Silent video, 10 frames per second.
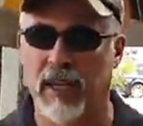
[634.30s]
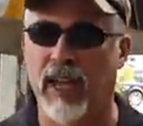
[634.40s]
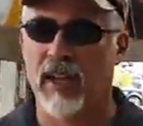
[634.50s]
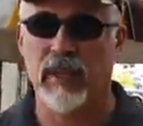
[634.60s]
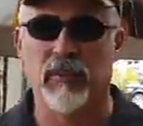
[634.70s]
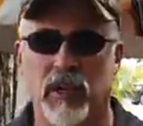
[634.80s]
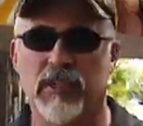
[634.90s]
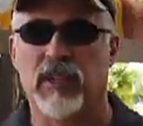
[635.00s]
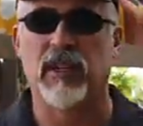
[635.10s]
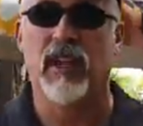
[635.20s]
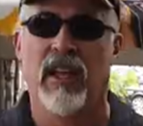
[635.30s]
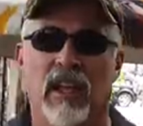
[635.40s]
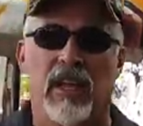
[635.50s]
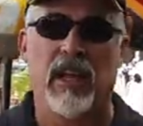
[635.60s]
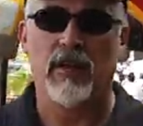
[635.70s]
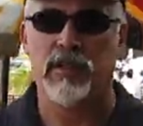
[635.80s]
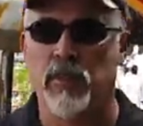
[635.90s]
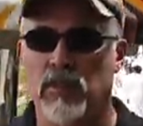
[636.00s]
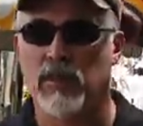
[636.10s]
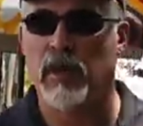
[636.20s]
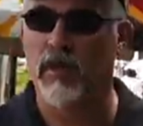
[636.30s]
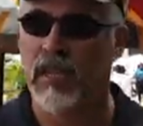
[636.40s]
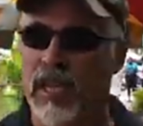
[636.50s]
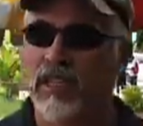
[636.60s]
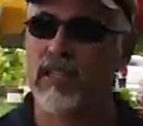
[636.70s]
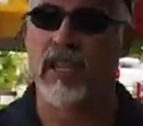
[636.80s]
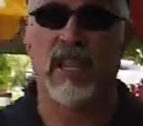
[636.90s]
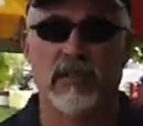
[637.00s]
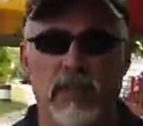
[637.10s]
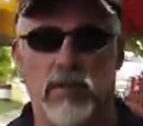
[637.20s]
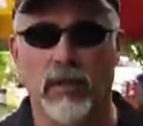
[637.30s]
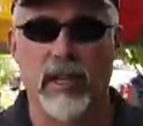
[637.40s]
being held in prison. He was supposed to be released. He hasn't been